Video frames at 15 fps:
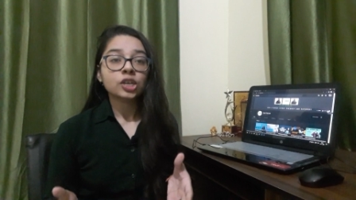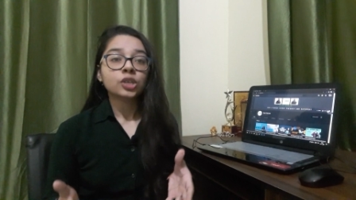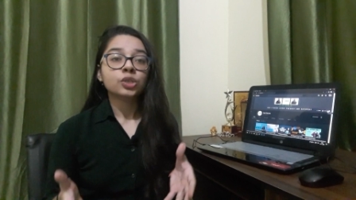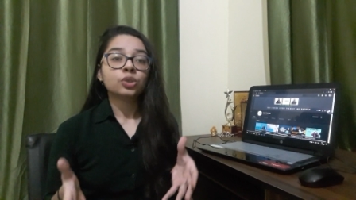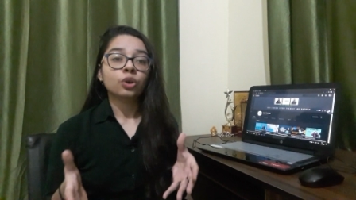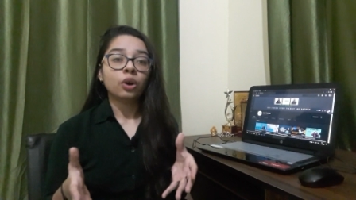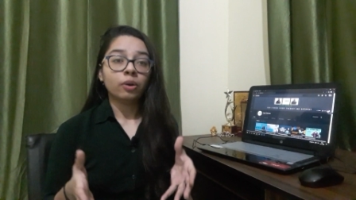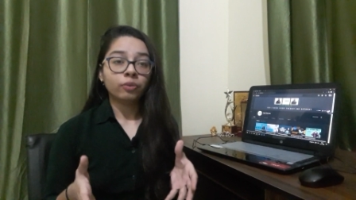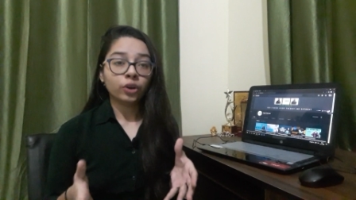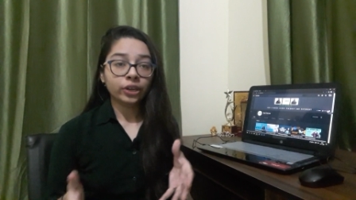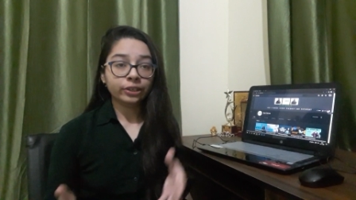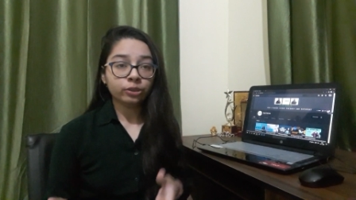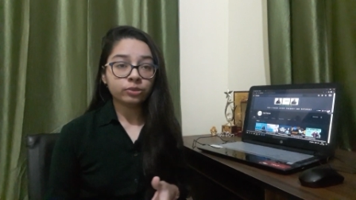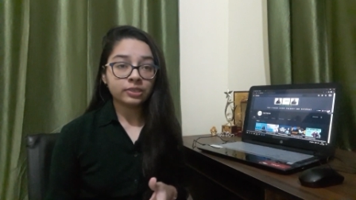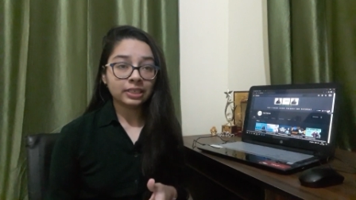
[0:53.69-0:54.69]
So avoid
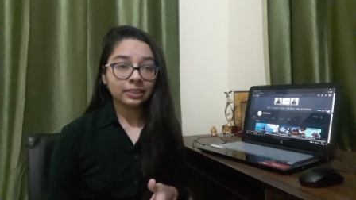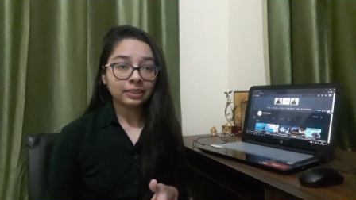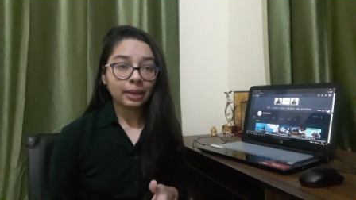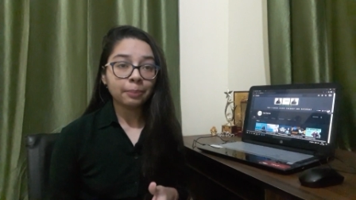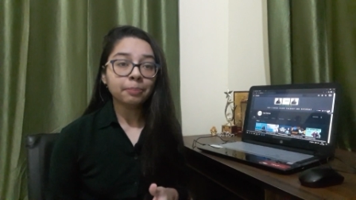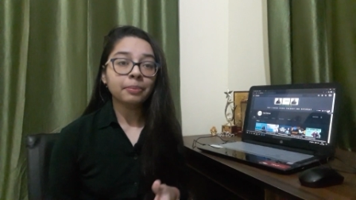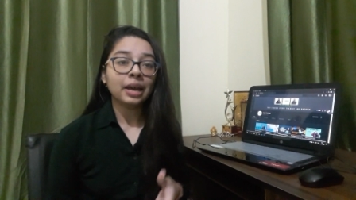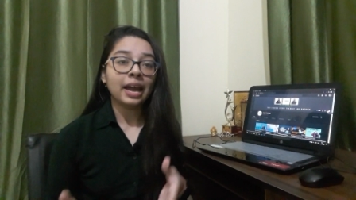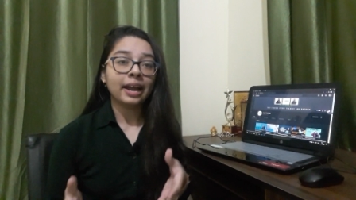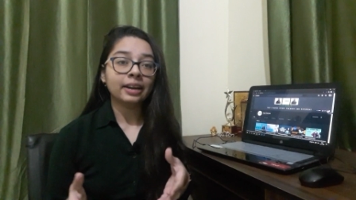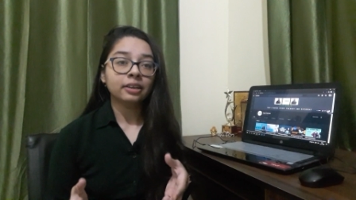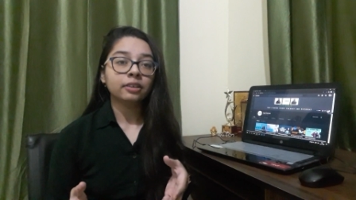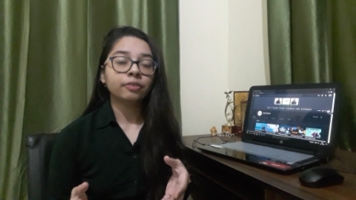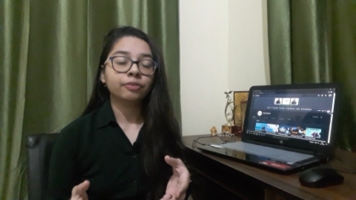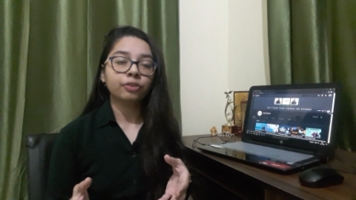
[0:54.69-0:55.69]
using them.
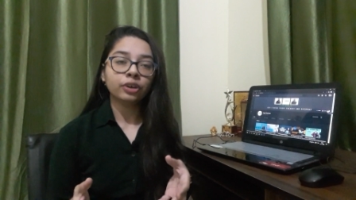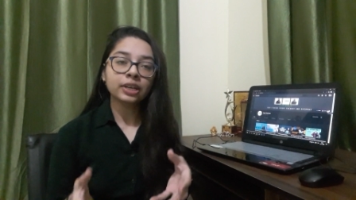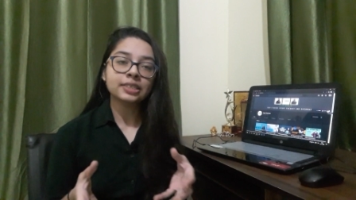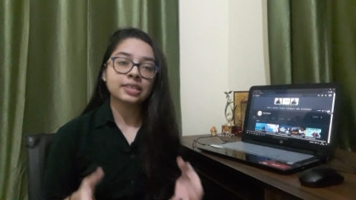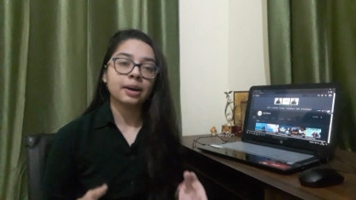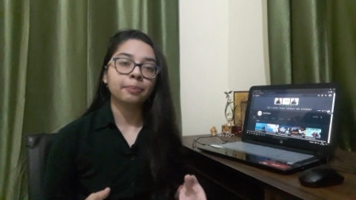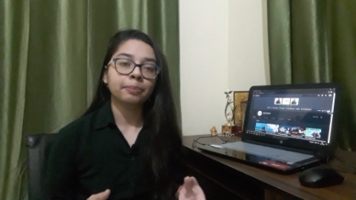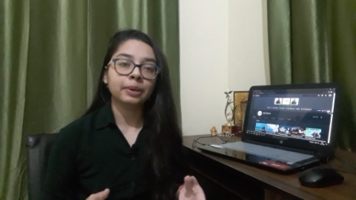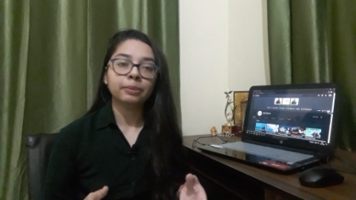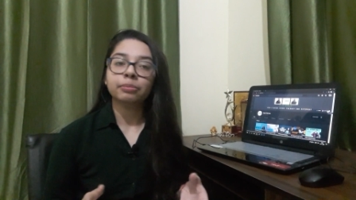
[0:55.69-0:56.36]
And for example,